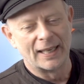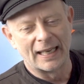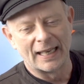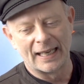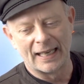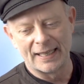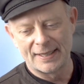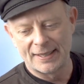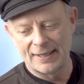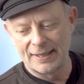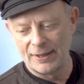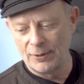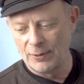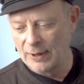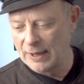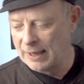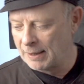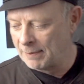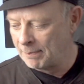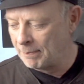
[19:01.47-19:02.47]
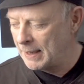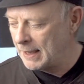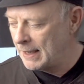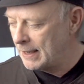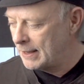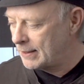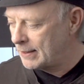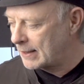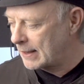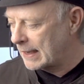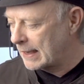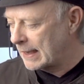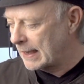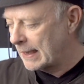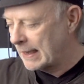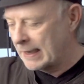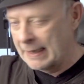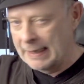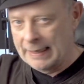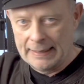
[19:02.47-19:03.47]
I see you in a minute,
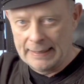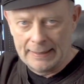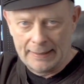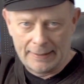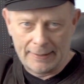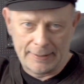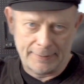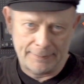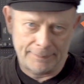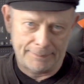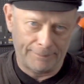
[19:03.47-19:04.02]
and